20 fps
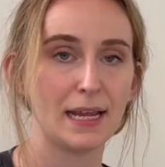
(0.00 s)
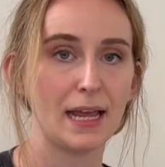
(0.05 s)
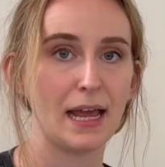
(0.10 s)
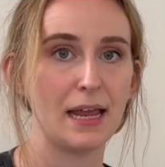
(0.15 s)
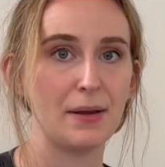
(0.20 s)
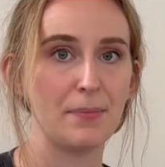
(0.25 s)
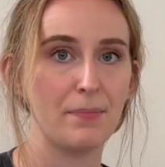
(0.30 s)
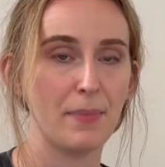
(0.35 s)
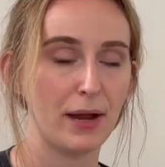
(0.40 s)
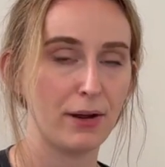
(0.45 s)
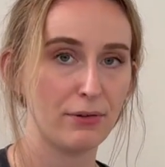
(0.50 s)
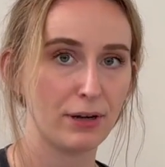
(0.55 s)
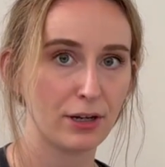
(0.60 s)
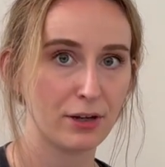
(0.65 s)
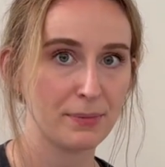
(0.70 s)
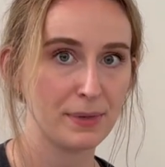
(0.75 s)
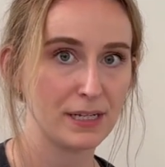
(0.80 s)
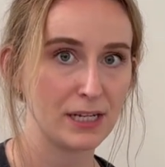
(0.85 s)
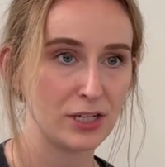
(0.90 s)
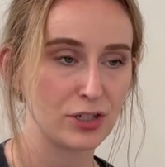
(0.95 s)
and my
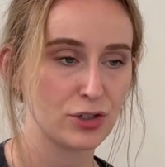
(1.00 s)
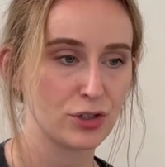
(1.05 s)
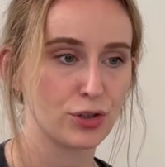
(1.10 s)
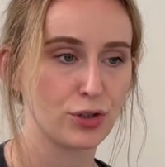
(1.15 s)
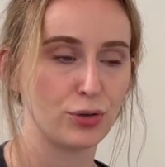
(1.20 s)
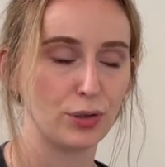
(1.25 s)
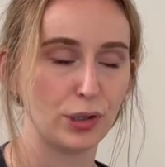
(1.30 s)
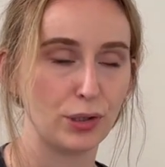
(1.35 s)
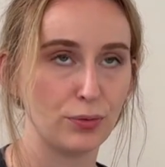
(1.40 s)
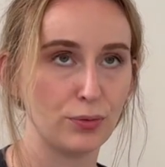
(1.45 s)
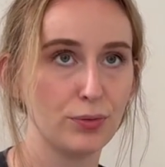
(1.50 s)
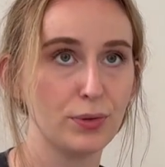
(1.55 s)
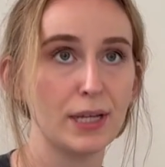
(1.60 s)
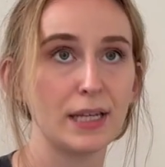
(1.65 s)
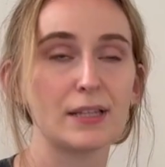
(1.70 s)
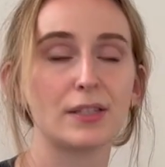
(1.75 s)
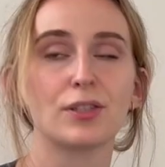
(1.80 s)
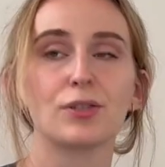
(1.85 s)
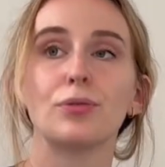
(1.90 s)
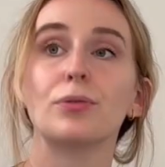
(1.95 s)
recommendation to you
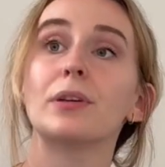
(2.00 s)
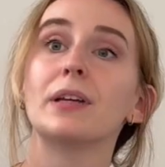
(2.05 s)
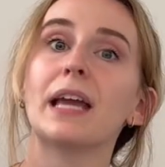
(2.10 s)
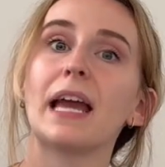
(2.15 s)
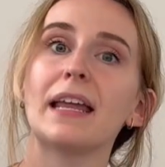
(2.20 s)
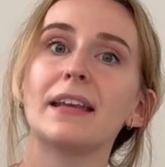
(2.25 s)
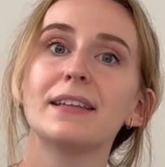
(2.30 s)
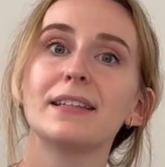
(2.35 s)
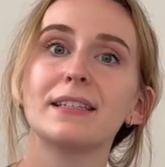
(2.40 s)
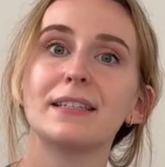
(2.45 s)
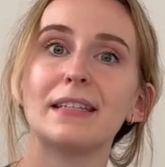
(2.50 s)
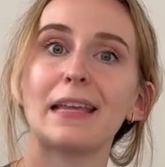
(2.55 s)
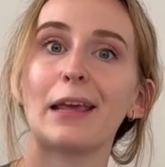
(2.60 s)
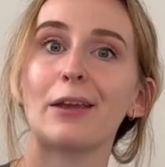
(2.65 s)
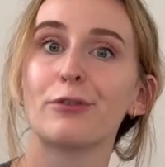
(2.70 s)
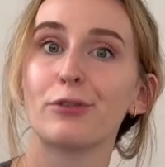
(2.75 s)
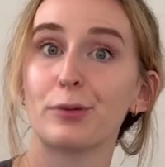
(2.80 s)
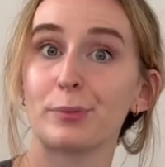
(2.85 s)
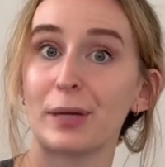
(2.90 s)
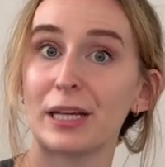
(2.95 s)
is to get the
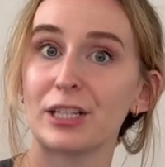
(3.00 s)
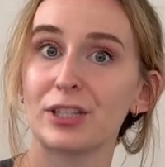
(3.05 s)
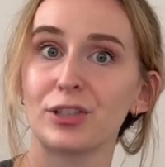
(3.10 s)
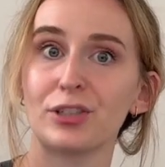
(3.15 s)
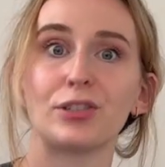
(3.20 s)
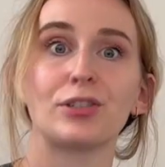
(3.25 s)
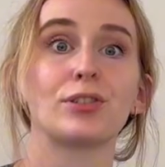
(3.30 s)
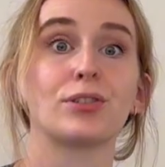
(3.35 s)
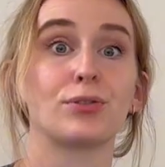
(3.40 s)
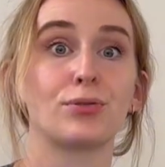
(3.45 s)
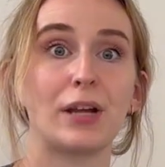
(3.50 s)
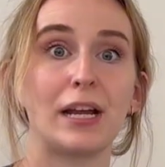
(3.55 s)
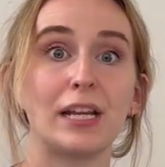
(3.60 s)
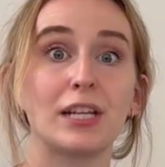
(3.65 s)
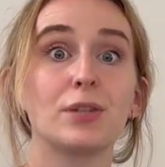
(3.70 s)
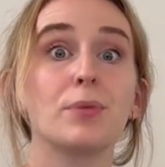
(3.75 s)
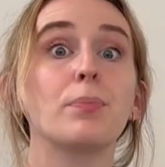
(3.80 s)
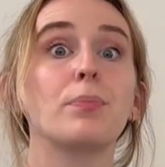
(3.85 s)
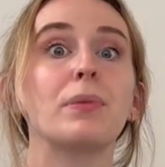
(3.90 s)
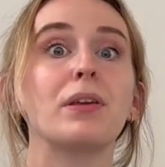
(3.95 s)
information
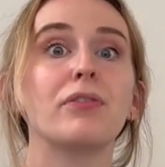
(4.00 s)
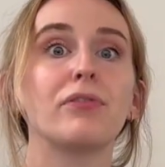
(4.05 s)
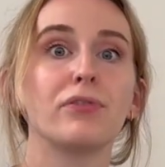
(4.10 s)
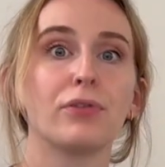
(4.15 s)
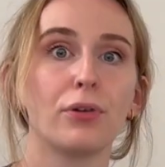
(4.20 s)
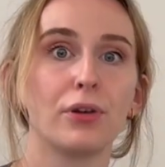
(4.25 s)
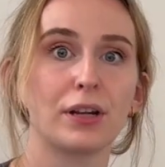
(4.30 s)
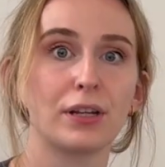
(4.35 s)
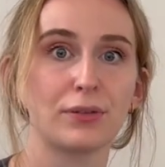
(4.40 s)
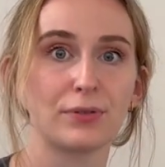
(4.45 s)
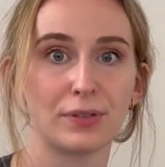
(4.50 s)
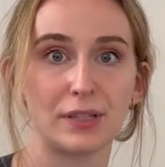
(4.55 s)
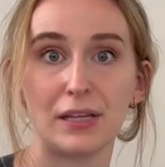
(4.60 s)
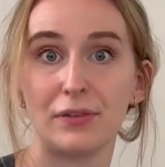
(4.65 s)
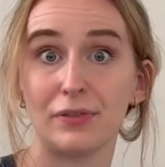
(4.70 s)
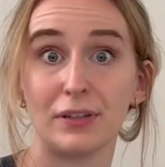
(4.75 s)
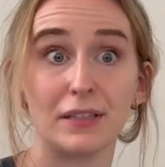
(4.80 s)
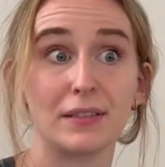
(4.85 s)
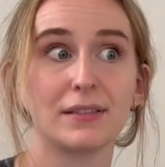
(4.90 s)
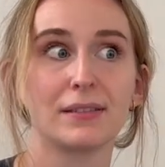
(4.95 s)
straight before you
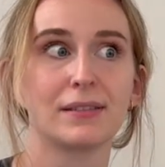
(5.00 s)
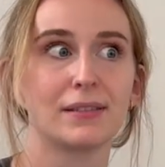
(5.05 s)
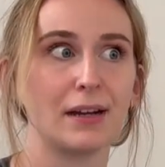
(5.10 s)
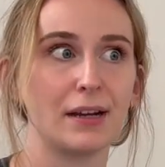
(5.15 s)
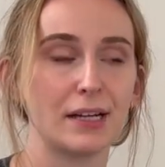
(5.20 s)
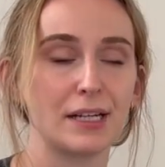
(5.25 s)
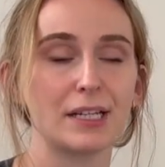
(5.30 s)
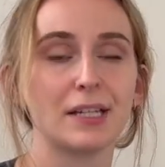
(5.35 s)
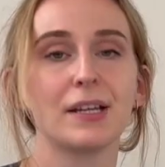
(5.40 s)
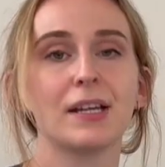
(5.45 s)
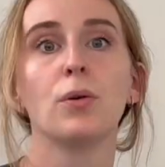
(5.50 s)
even start.